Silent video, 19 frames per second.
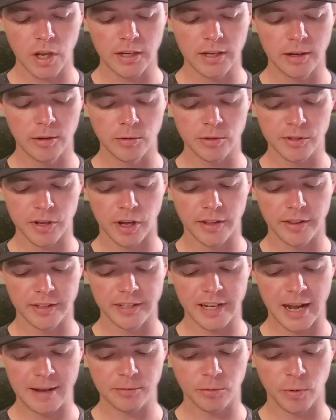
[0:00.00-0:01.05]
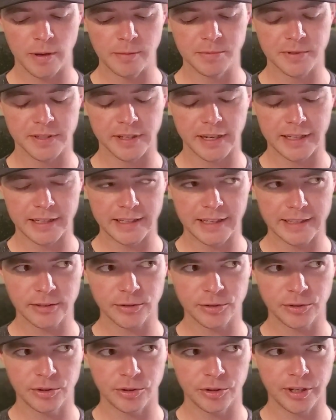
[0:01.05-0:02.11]
I was on the Topps website
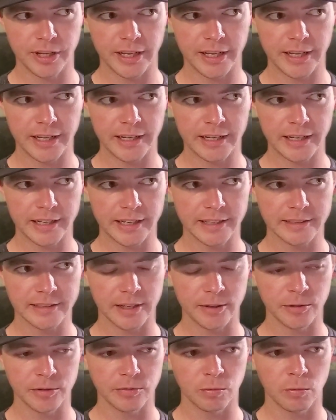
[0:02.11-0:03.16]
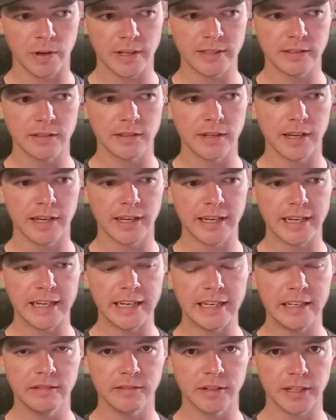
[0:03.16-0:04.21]
yesterday, I guess that was Wednesday
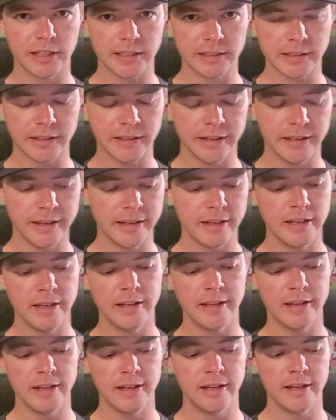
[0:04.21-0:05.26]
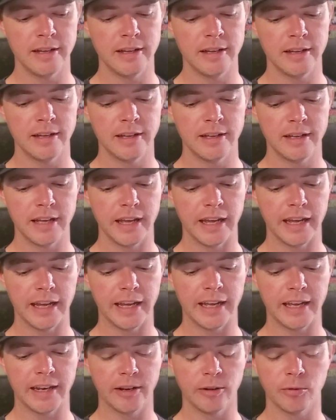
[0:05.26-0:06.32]
evening,
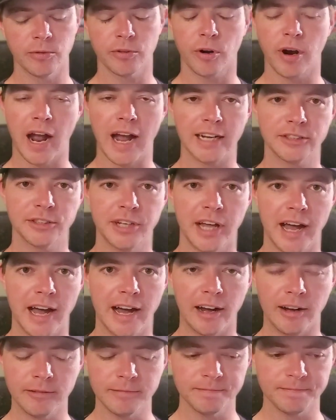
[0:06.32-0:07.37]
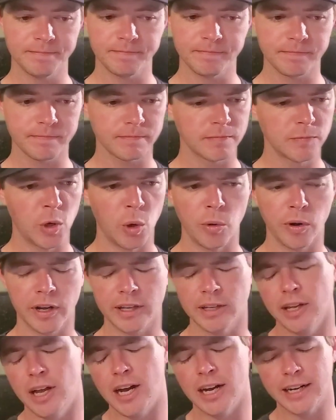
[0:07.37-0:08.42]
and it was crashed out. No one
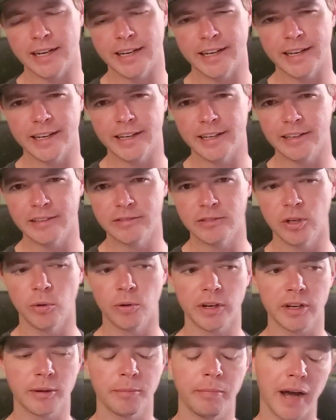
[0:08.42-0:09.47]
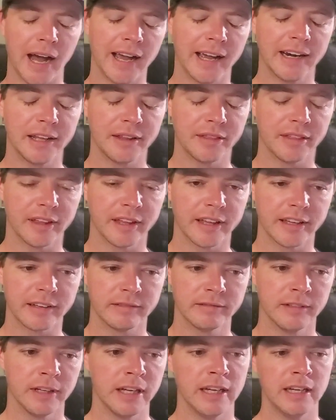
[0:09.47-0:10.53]
could log in, no one could buy
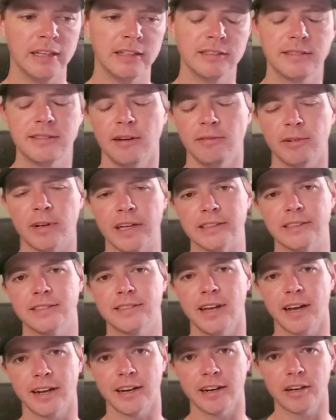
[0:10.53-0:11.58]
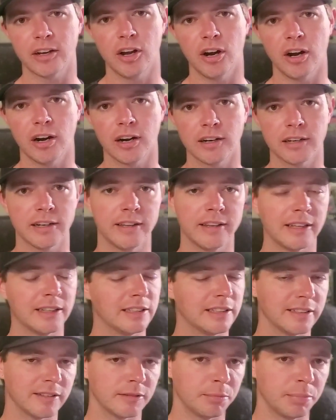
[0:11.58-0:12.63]
anything. Stuff would get stuck in a cart and then
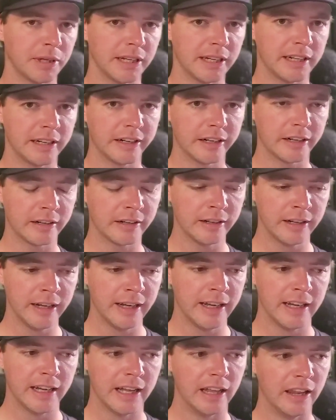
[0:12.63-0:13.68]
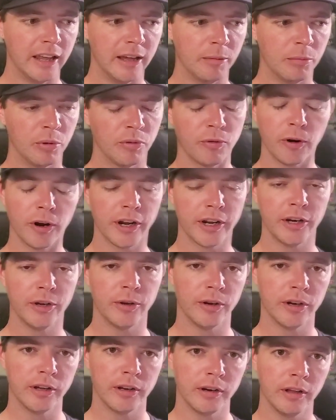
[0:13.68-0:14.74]
disappear, and then before you
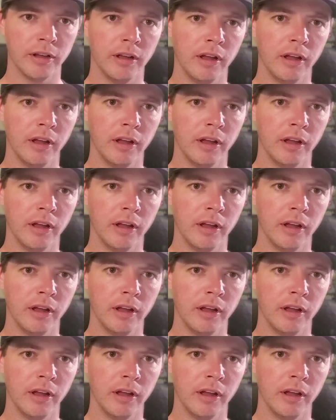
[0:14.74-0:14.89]
knew it,